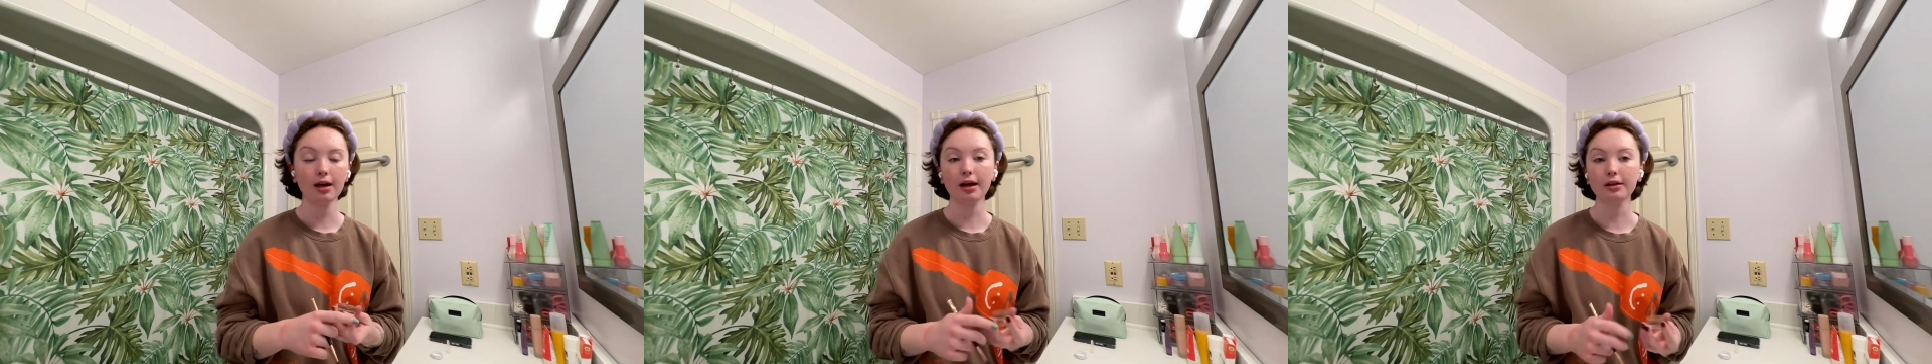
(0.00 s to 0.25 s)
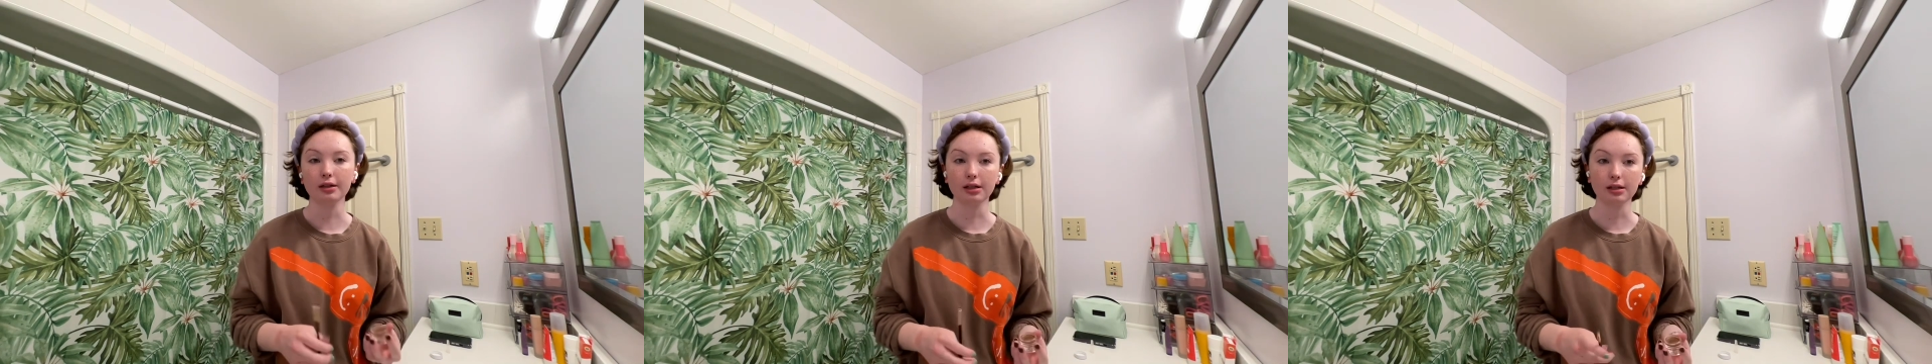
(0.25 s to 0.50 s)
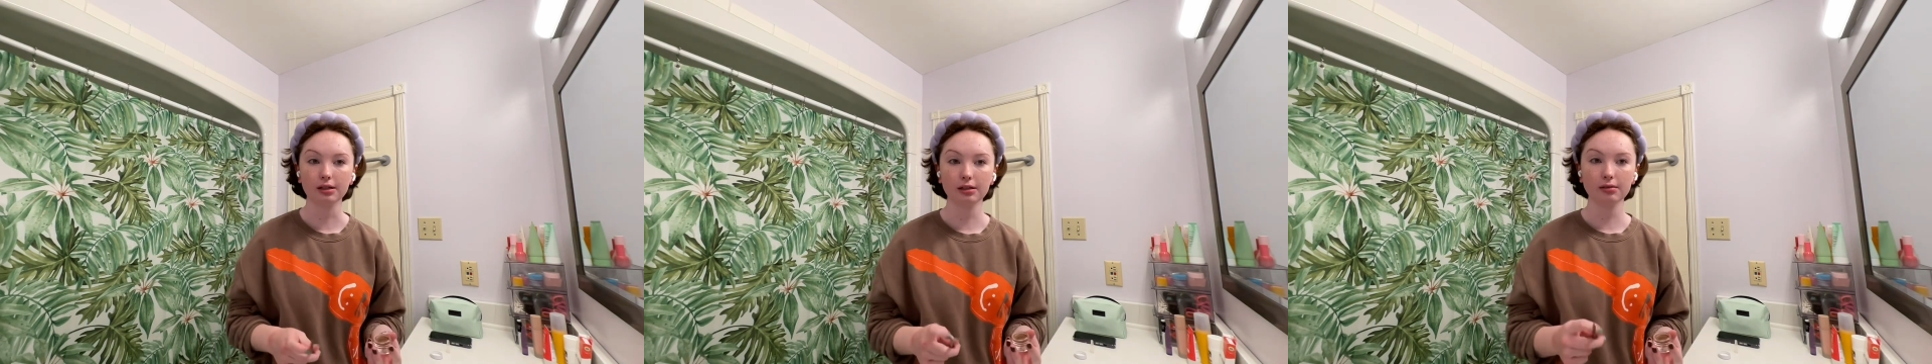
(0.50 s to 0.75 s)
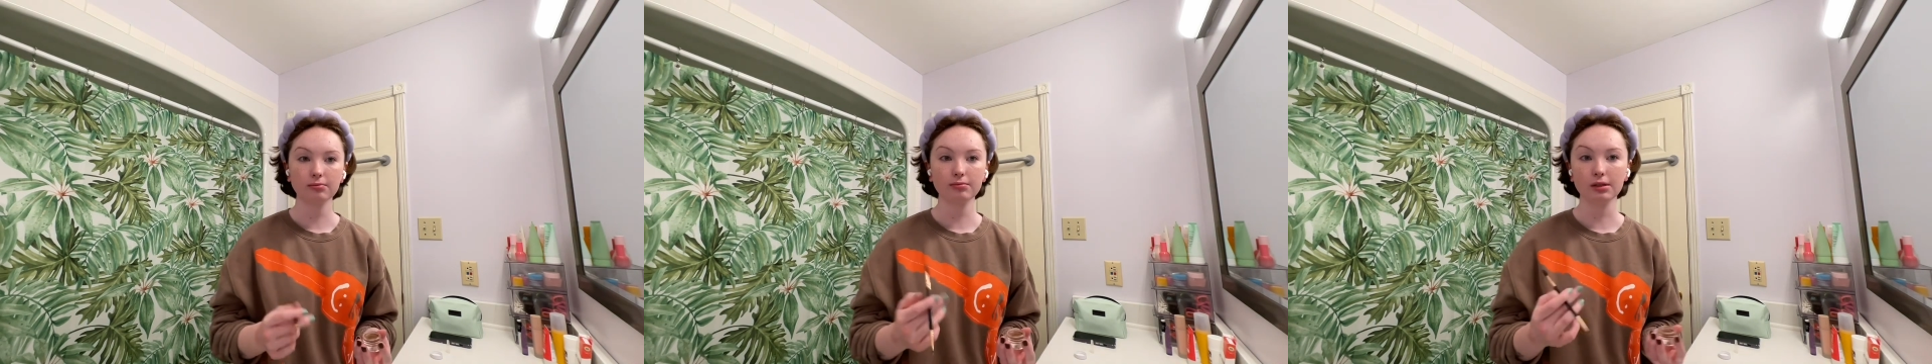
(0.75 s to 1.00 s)
I think
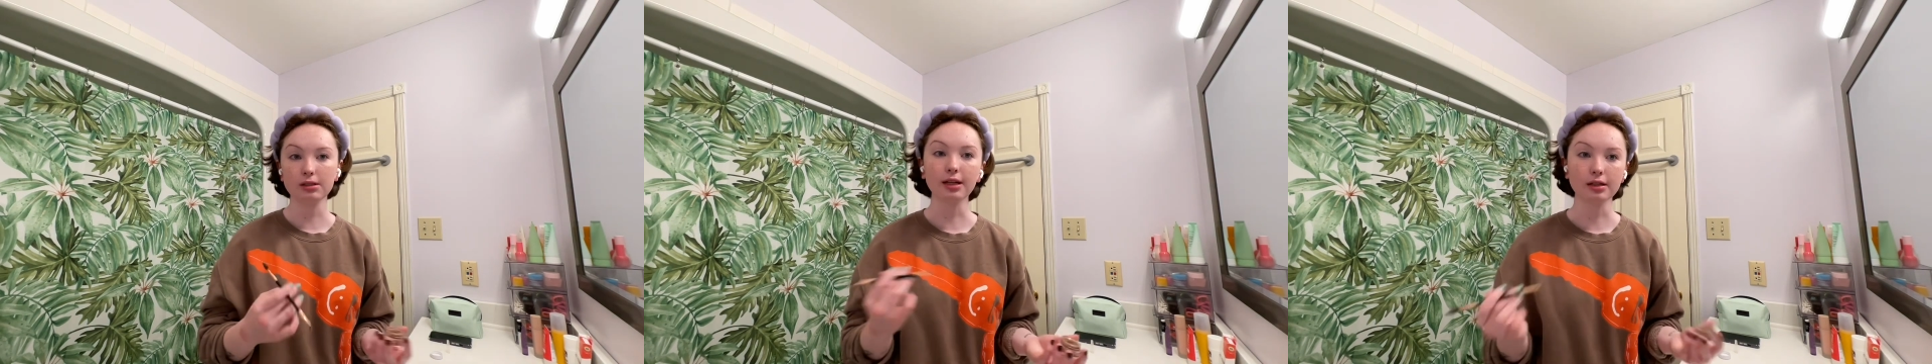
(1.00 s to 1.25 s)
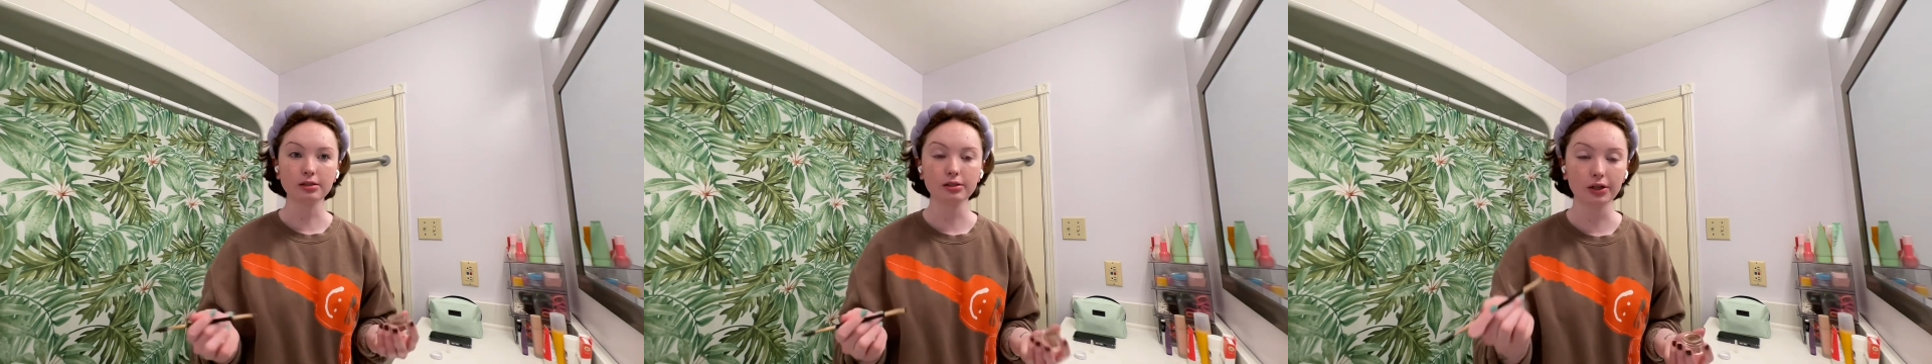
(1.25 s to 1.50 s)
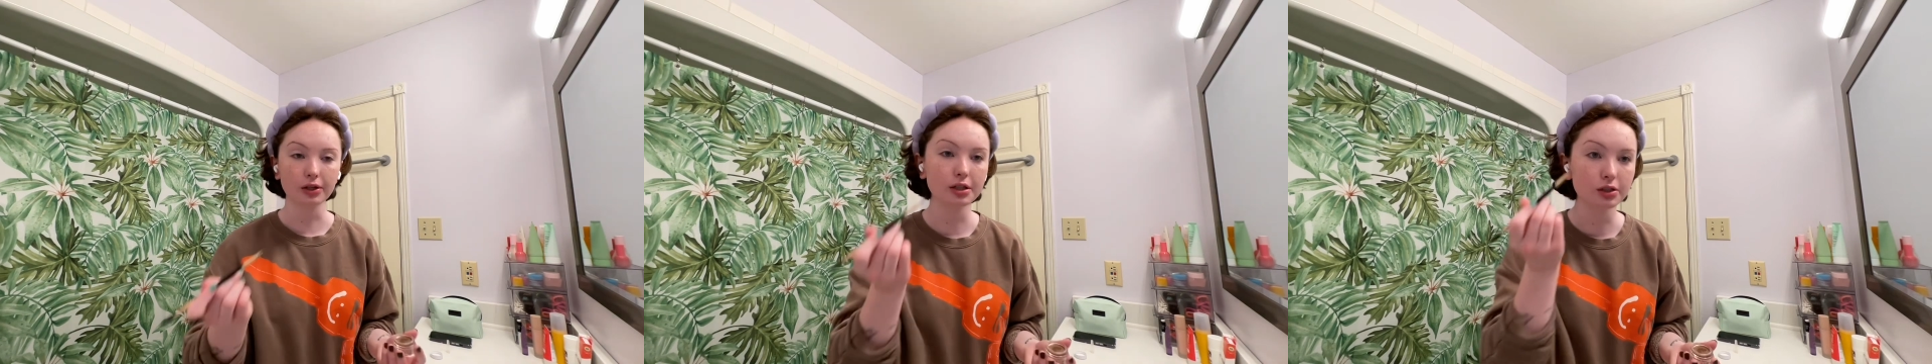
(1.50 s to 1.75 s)
is necessary.